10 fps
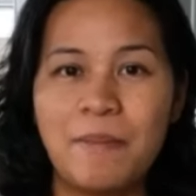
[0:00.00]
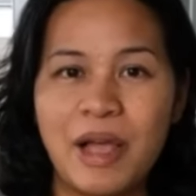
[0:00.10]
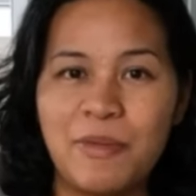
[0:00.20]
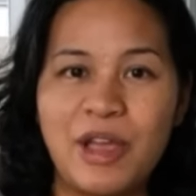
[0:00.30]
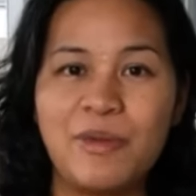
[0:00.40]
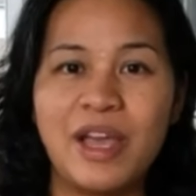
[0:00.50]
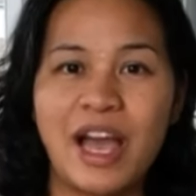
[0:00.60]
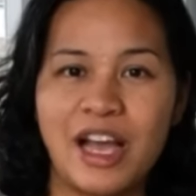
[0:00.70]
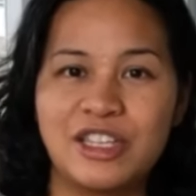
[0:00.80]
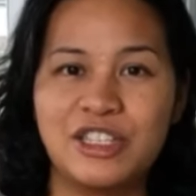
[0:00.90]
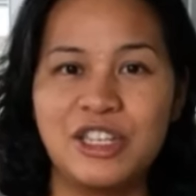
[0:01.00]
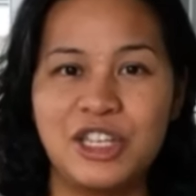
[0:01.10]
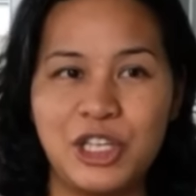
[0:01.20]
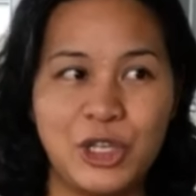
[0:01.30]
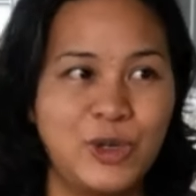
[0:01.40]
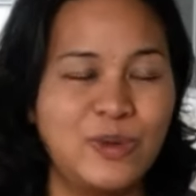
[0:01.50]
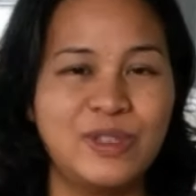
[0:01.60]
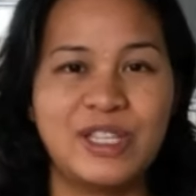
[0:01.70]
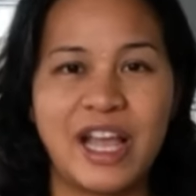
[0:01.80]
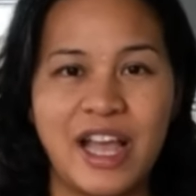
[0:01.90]
my baby actually
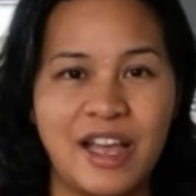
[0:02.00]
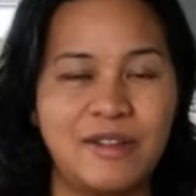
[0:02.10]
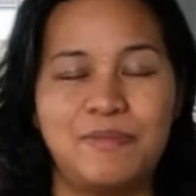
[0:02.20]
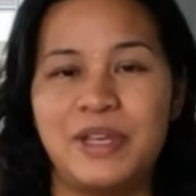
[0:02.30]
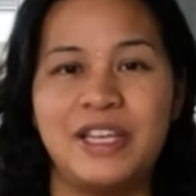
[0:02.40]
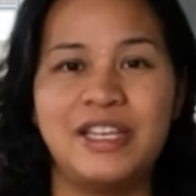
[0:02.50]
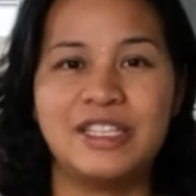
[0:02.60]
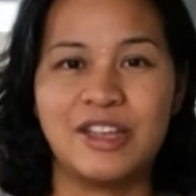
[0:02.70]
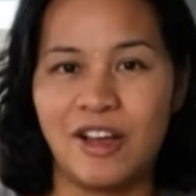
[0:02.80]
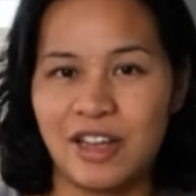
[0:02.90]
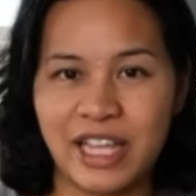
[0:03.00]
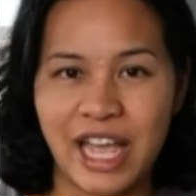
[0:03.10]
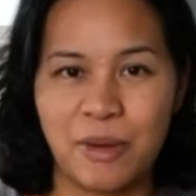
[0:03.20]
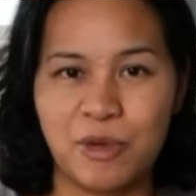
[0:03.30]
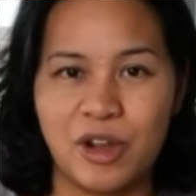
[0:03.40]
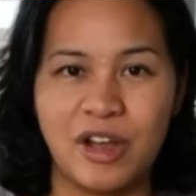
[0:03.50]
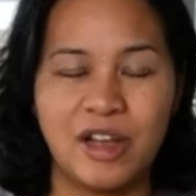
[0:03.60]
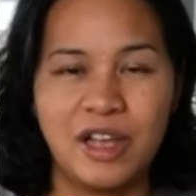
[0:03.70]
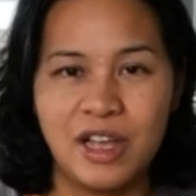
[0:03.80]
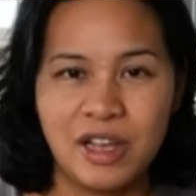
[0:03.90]
cues and pees on
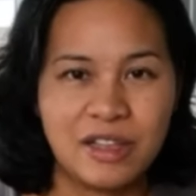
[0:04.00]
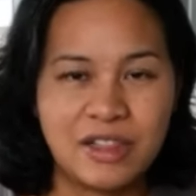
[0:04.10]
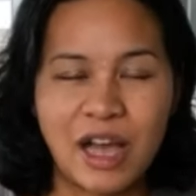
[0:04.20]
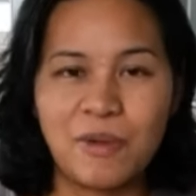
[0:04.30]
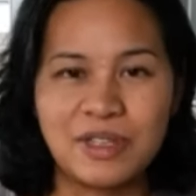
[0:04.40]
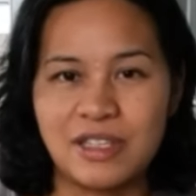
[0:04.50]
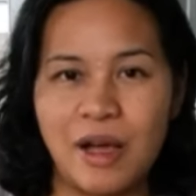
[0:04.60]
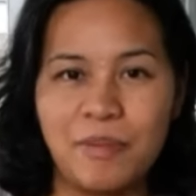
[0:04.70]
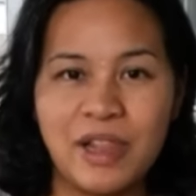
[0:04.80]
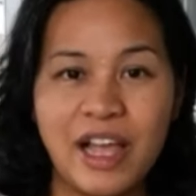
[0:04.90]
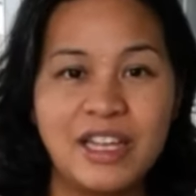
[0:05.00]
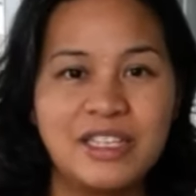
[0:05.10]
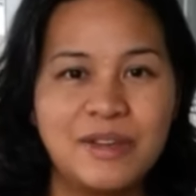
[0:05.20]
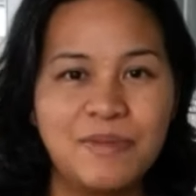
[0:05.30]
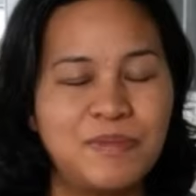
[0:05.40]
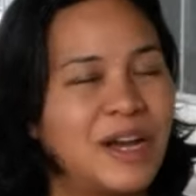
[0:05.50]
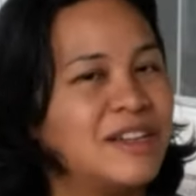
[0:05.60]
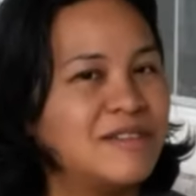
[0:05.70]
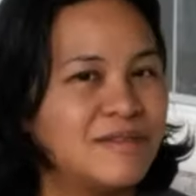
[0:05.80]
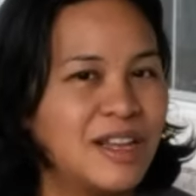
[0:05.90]
camera. That was not planned,
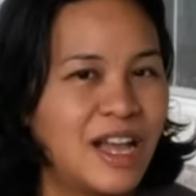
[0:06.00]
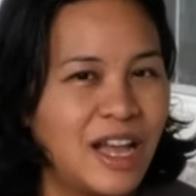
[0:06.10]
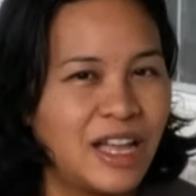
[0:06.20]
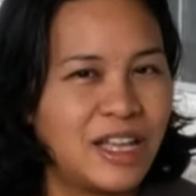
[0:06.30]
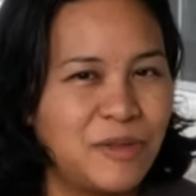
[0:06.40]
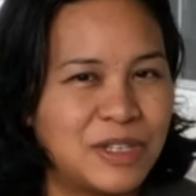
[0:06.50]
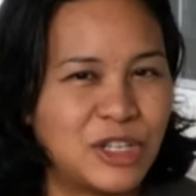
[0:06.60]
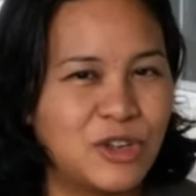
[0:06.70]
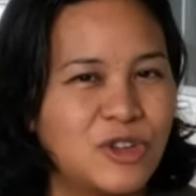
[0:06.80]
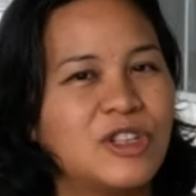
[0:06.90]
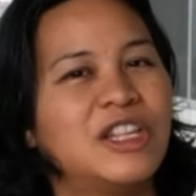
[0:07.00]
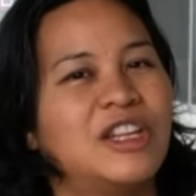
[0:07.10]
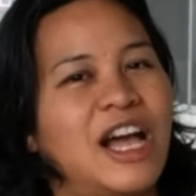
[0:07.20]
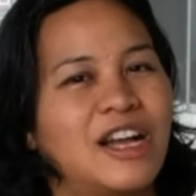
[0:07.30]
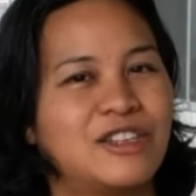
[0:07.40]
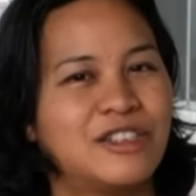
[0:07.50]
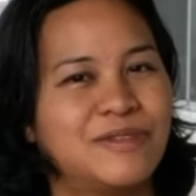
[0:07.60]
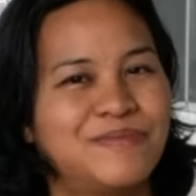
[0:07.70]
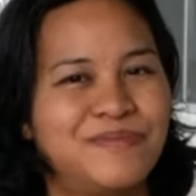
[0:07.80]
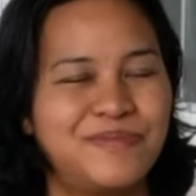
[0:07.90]
but he was a good little actor.
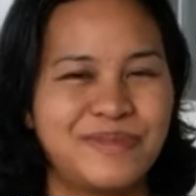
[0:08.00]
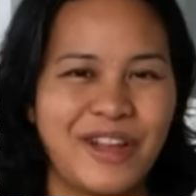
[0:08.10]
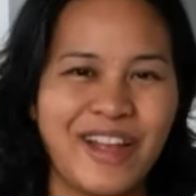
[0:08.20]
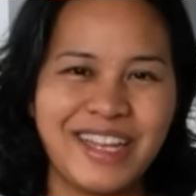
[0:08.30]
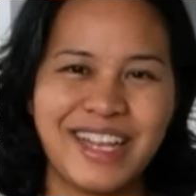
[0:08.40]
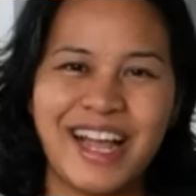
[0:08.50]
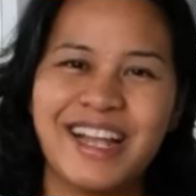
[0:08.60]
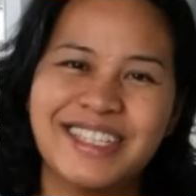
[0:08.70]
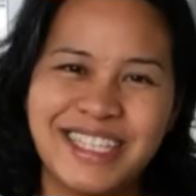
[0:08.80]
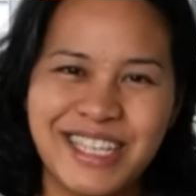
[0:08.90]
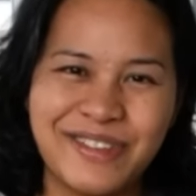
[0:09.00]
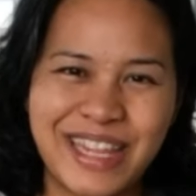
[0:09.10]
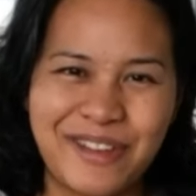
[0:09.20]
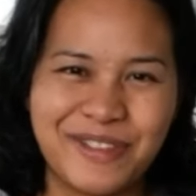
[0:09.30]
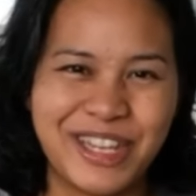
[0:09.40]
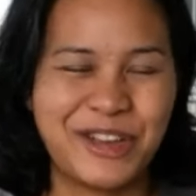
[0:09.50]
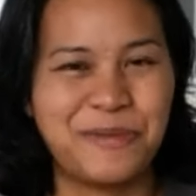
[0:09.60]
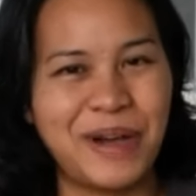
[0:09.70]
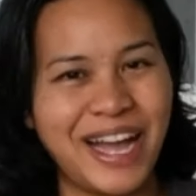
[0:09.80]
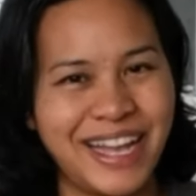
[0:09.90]
All right, and I'll see you in that
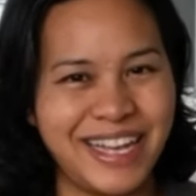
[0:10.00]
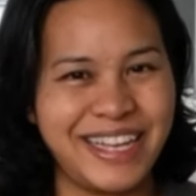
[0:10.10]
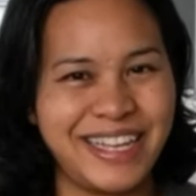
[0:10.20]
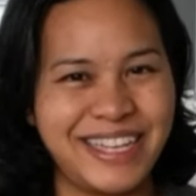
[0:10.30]
video. Bye!